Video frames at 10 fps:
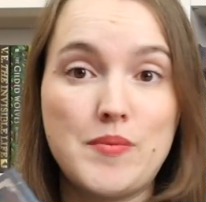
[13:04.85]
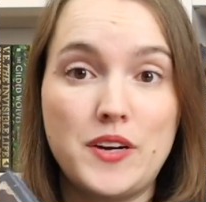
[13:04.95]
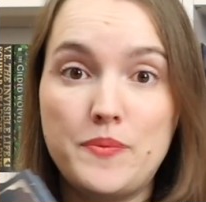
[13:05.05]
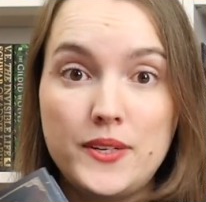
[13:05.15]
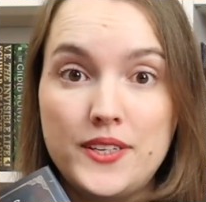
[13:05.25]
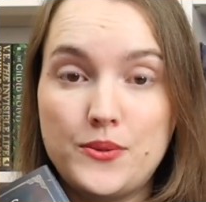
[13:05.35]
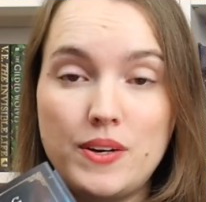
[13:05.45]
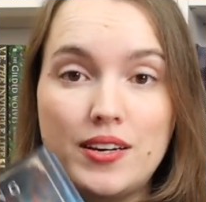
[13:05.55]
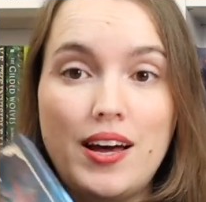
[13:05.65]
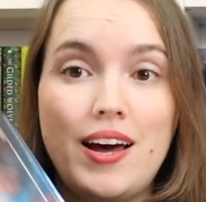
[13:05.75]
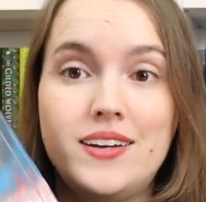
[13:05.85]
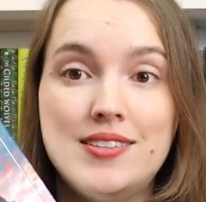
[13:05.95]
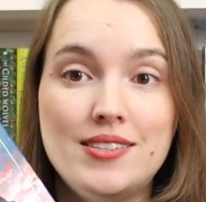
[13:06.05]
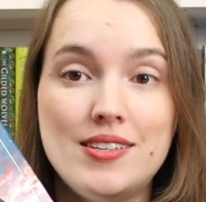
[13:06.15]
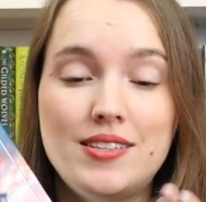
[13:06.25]
gonna put this one, and
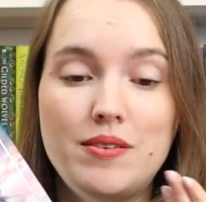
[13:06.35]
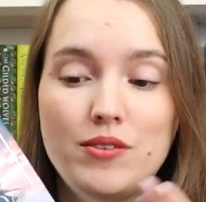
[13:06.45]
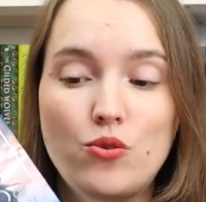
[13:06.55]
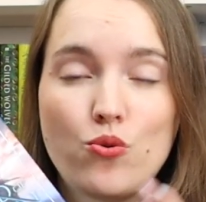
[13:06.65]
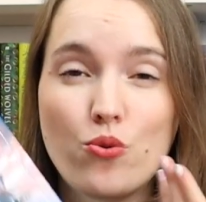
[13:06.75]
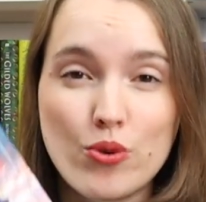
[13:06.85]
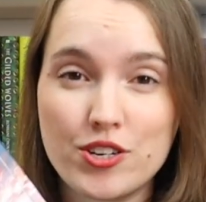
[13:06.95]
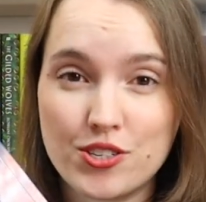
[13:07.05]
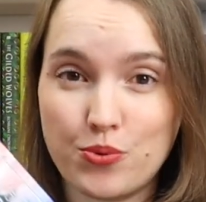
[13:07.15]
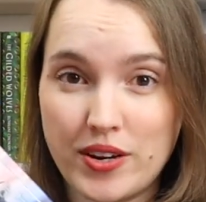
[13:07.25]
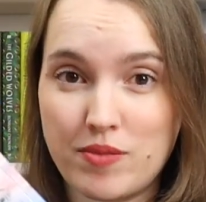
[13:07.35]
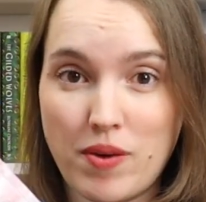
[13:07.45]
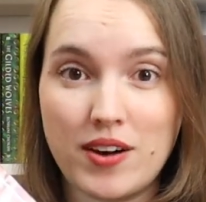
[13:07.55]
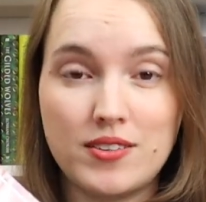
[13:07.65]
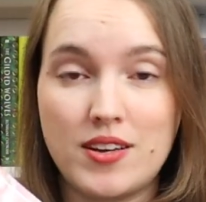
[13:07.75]
this is the gorgeous
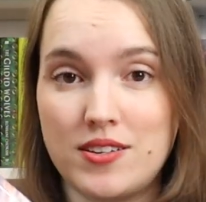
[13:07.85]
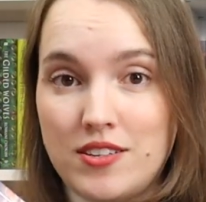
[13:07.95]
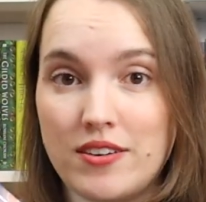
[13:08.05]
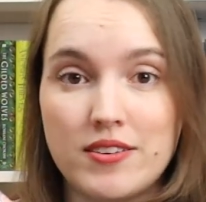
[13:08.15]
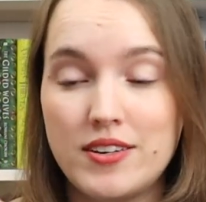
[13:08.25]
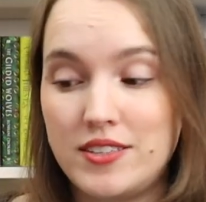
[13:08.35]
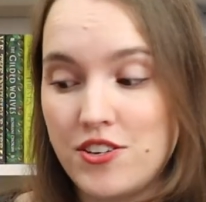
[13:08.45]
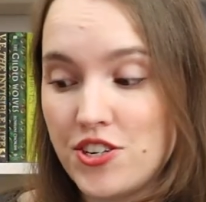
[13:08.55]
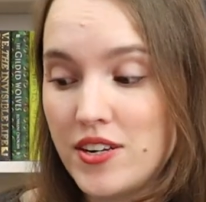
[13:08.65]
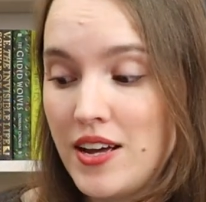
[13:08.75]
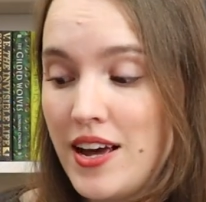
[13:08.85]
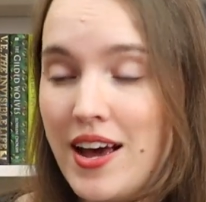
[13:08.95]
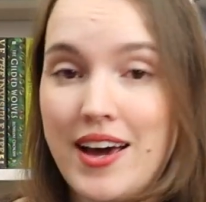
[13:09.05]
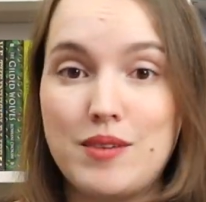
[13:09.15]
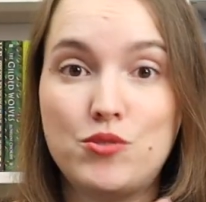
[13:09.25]
Wraithmark Kickstarter edition,
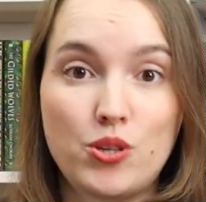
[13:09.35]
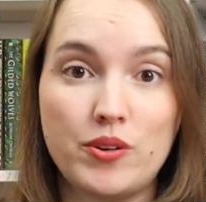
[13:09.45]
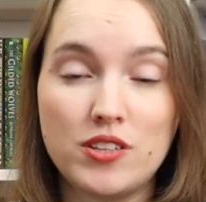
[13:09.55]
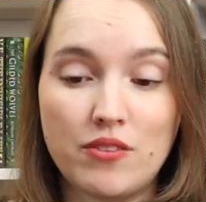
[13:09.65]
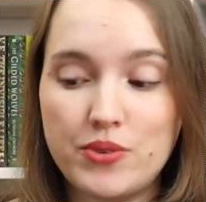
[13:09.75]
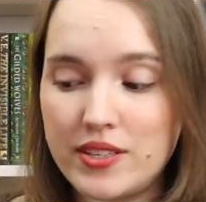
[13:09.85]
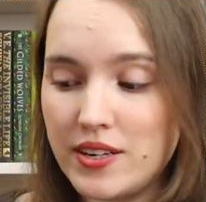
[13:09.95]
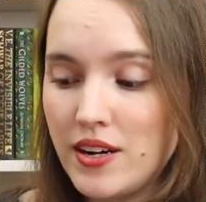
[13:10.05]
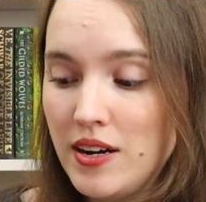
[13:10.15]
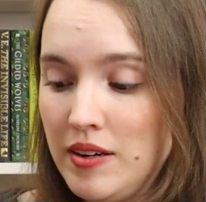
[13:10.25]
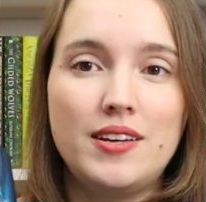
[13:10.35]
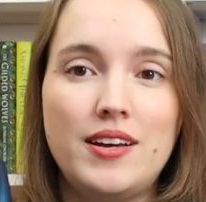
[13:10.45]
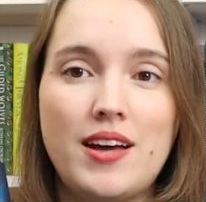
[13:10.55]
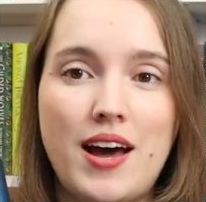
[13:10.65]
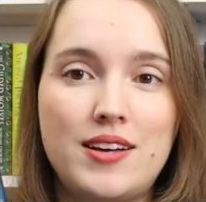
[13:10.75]
and I'm so in love with it.
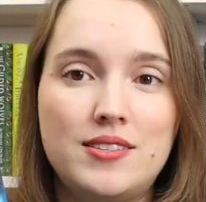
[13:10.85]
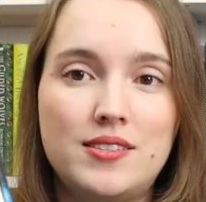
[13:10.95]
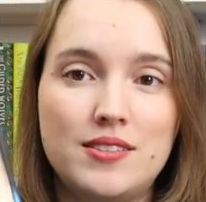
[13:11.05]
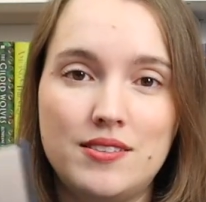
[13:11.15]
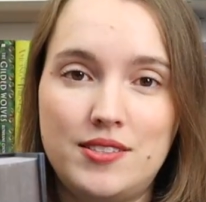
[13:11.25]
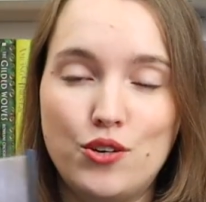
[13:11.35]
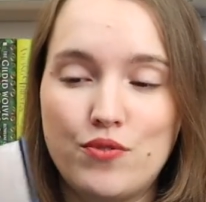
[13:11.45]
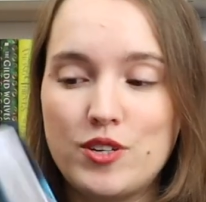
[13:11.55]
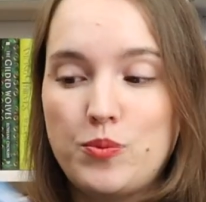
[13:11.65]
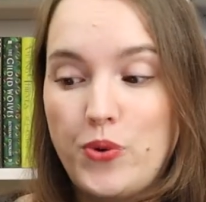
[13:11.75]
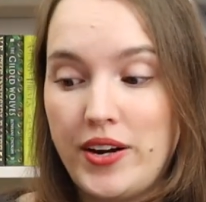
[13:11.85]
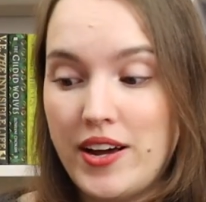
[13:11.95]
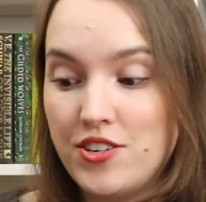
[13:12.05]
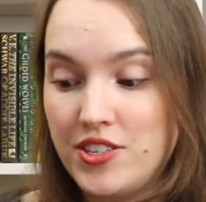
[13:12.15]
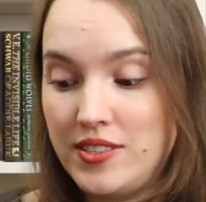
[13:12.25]
It has silver sprayed
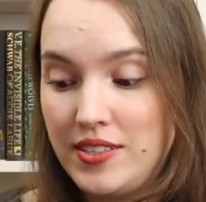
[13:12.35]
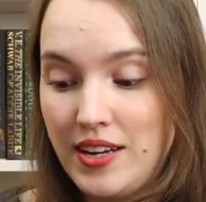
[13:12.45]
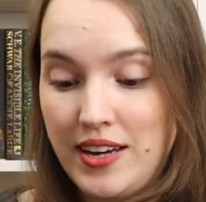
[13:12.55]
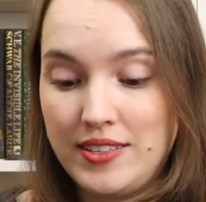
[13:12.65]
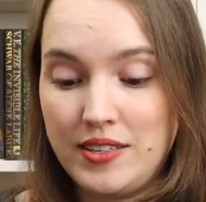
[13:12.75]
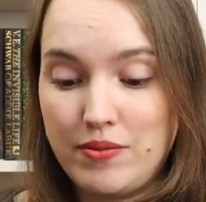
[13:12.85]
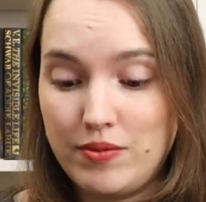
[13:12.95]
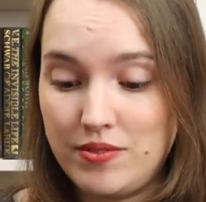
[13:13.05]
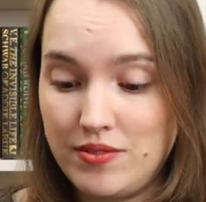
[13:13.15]
edges, and the